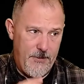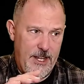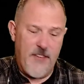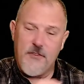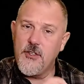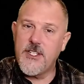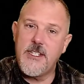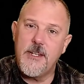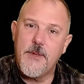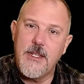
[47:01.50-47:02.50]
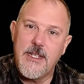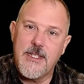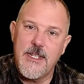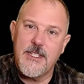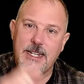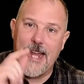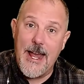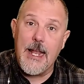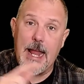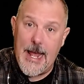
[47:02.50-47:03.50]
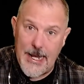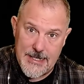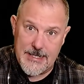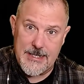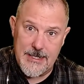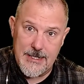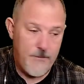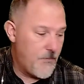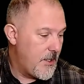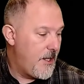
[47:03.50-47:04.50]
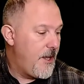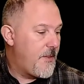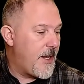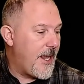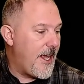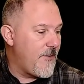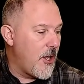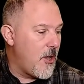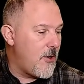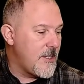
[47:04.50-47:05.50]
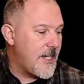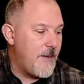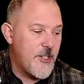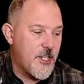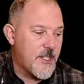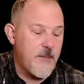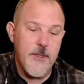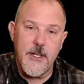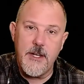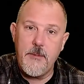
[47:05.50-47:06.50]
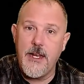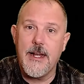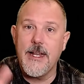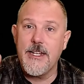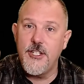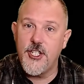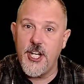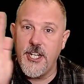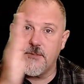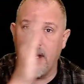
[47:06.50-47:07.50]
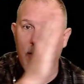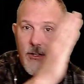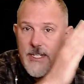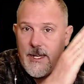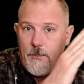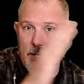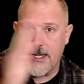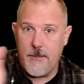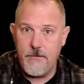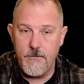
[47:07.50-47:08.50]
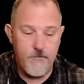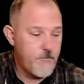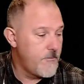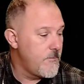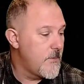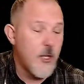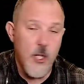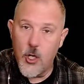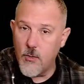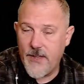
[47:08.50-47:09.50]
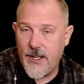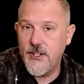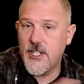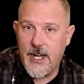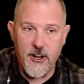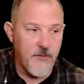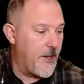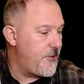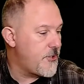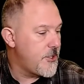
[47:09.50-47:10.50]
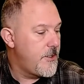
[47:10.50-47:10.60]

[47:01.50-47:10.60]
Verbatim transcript: If you see something that says an L S, then I have a long time adjustability, meaning I can change my long time pickup, lower values and higher values,